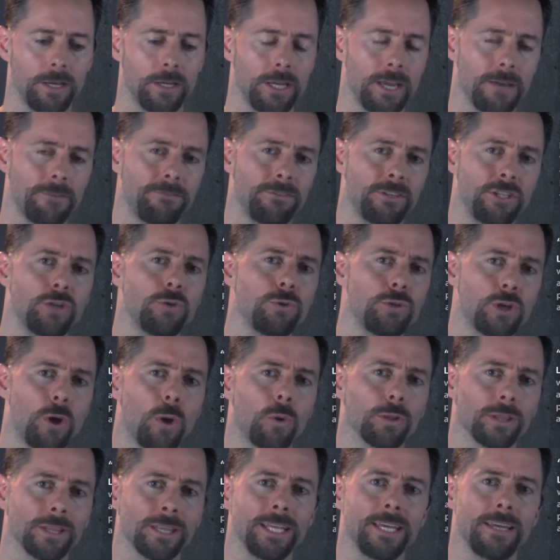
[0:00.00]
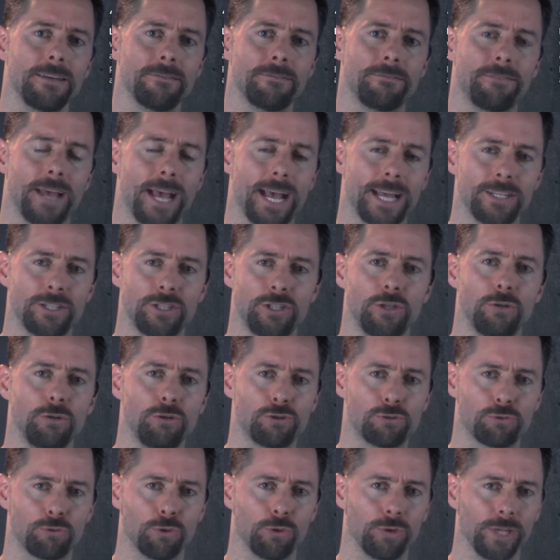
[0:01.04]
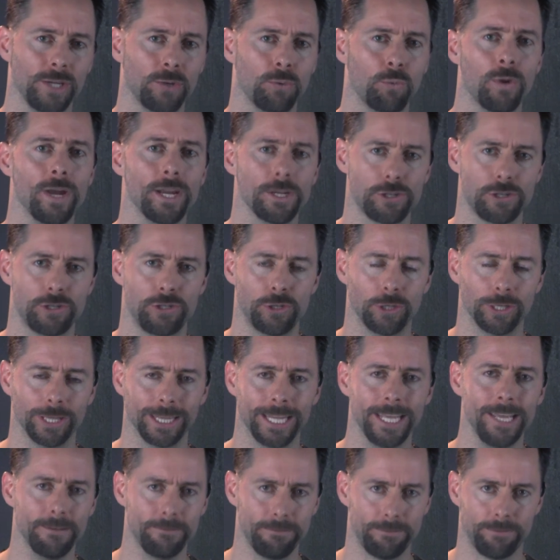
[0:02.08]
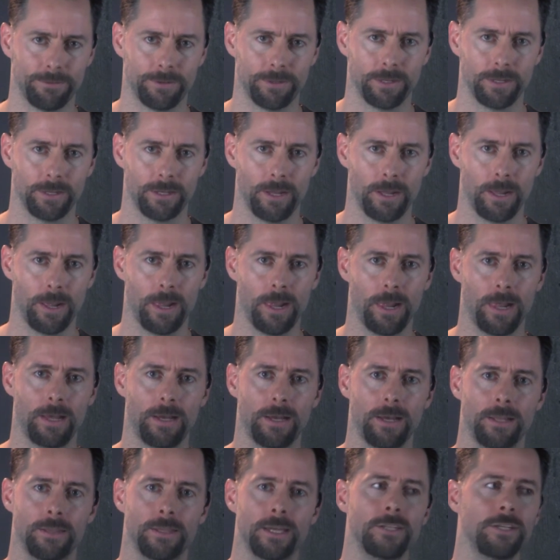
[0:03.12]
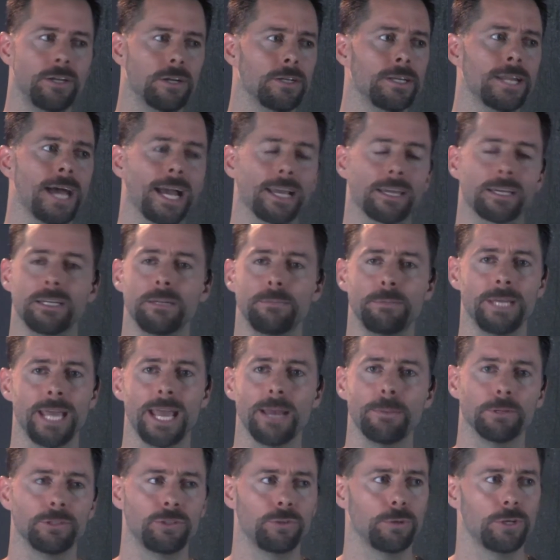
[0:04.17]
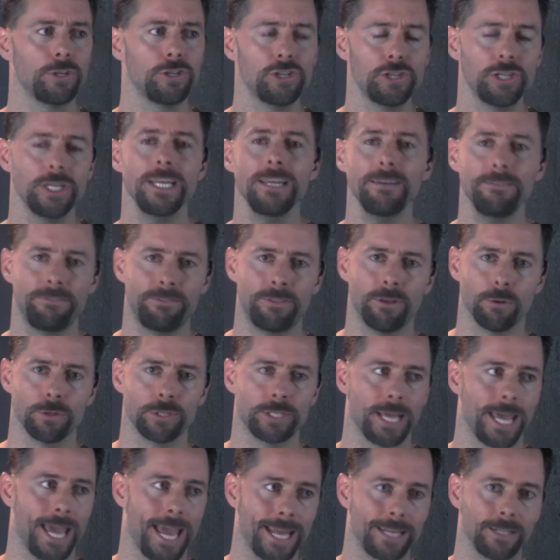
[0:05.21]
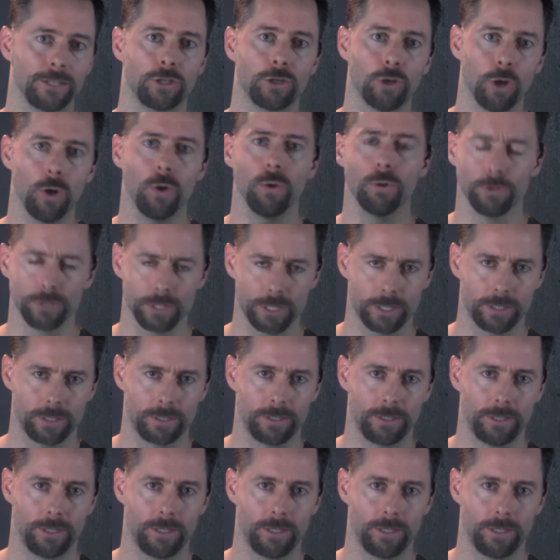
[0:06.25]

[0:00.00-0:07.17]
If you don't live as you truly wish to live, then you're not going to be able to achieve those end goals